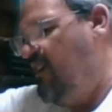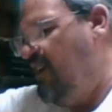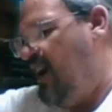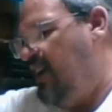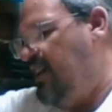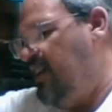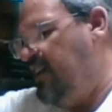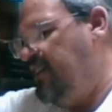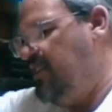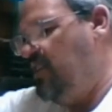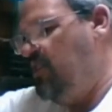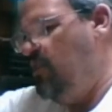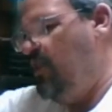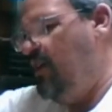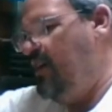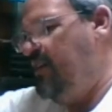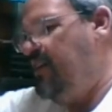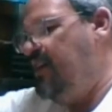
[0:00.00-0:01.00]
I like to glue
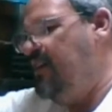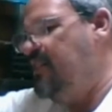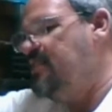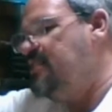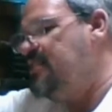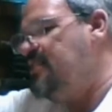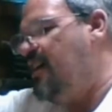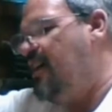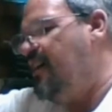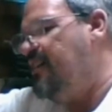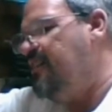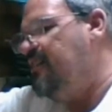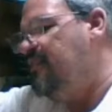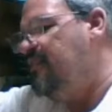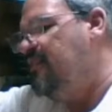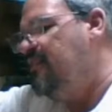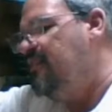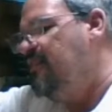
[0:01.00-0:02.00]
on the inside,
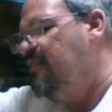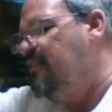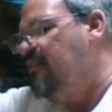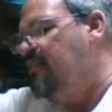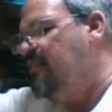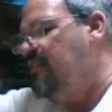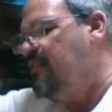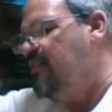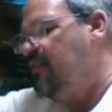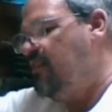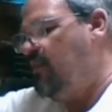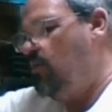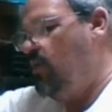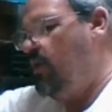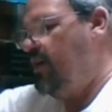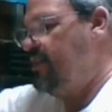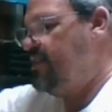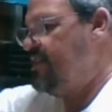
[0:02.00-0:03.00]
that
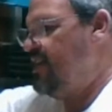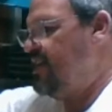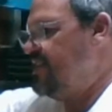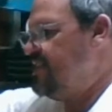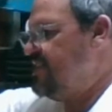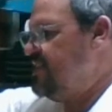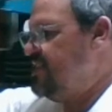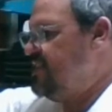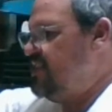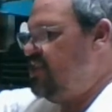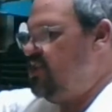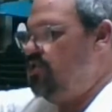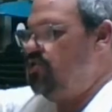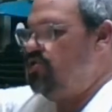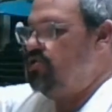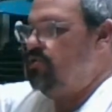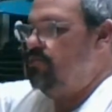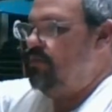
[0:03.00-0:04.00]
way it's not
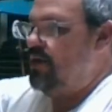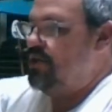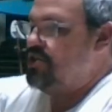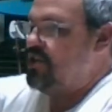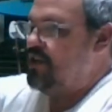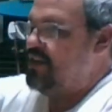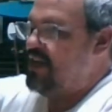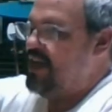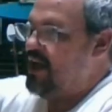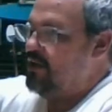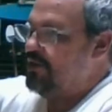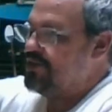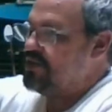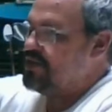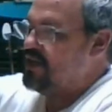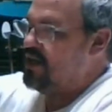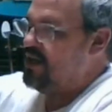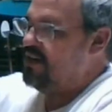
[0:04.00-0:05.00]
seen too much on the
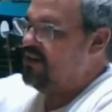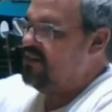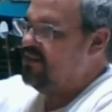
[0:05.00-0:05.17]
outside.